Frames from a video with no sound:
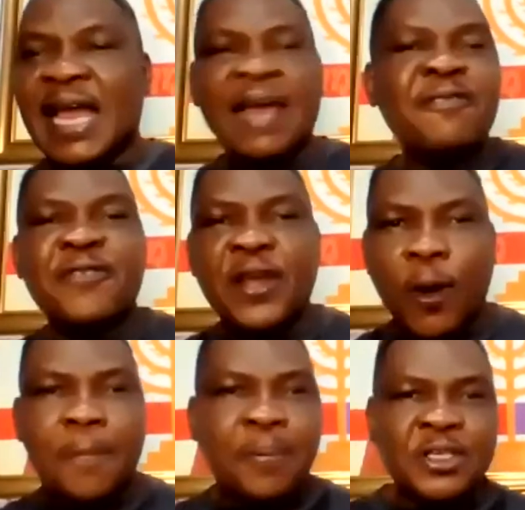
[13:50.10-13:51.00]
every
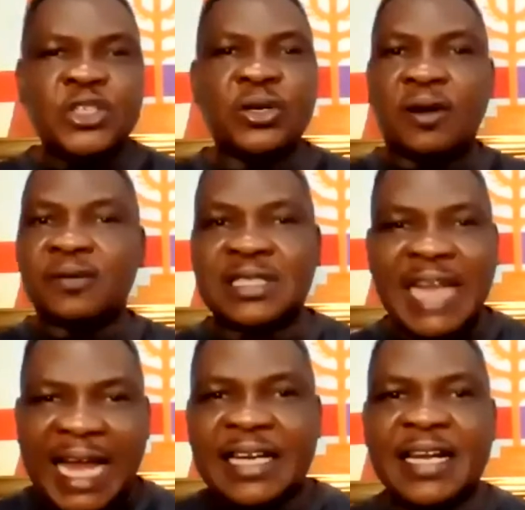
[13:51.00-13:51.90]
oppression of
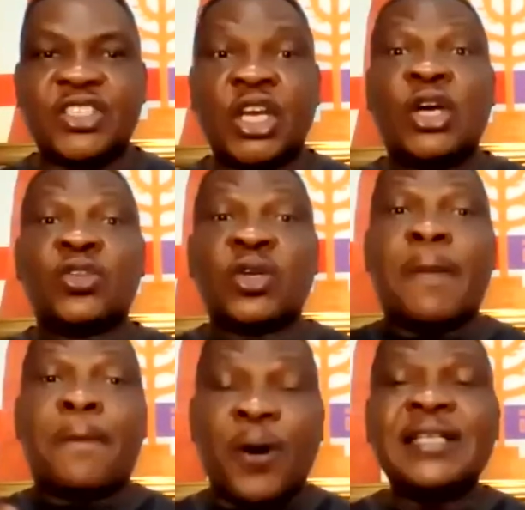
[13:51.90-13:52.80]
darkness to
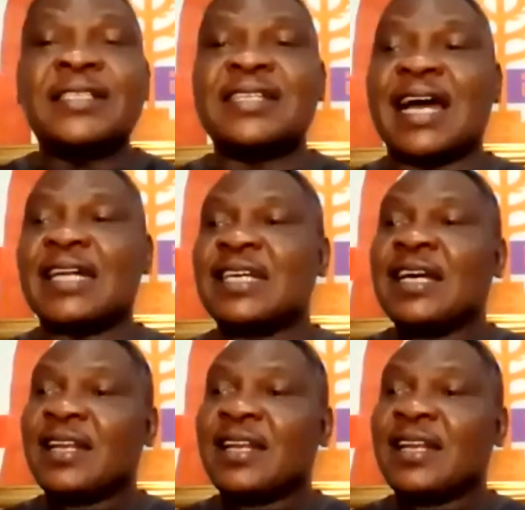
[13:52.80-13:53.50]
the point that